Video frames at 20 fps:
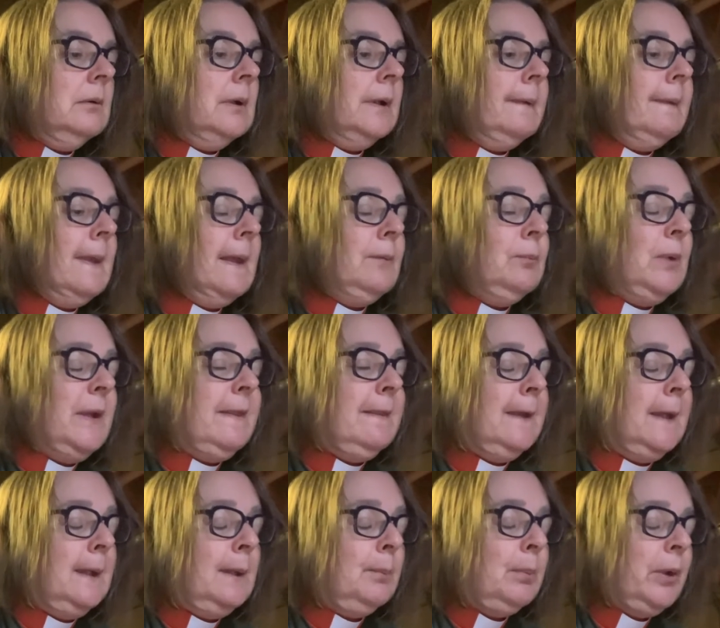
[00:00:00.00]
And then we
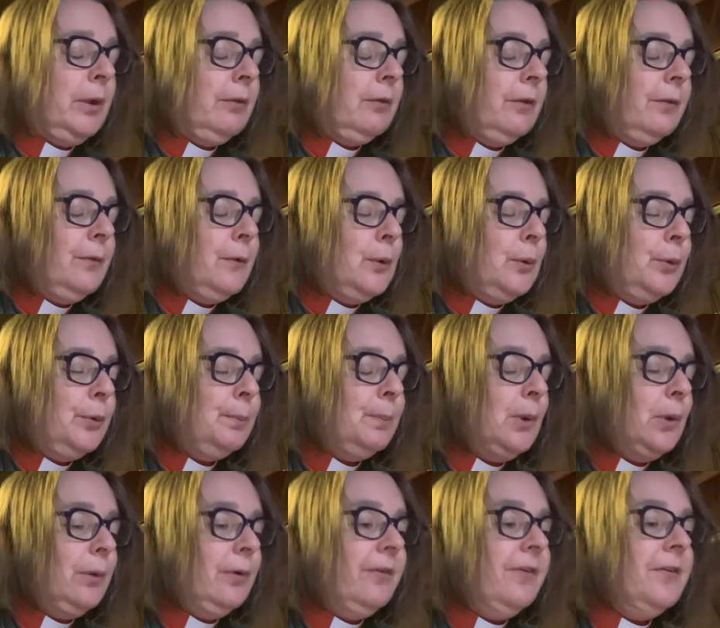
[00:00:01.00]
think about the third
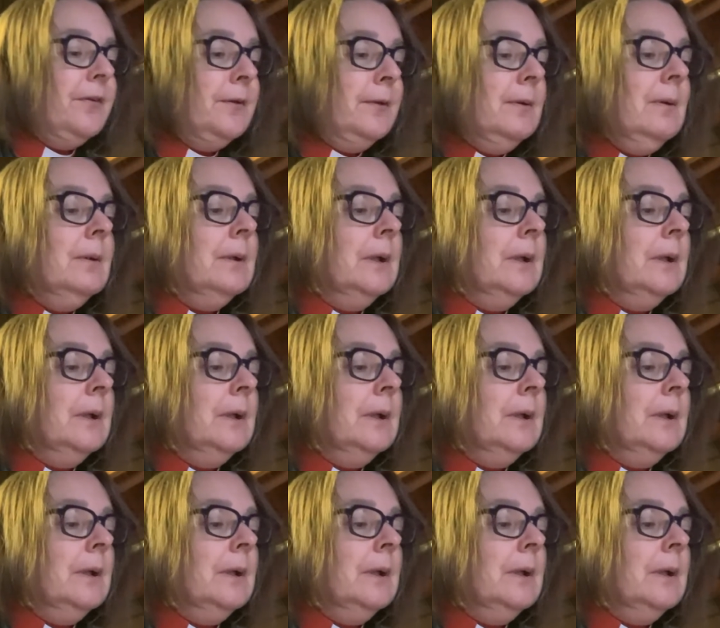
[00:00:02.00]
person.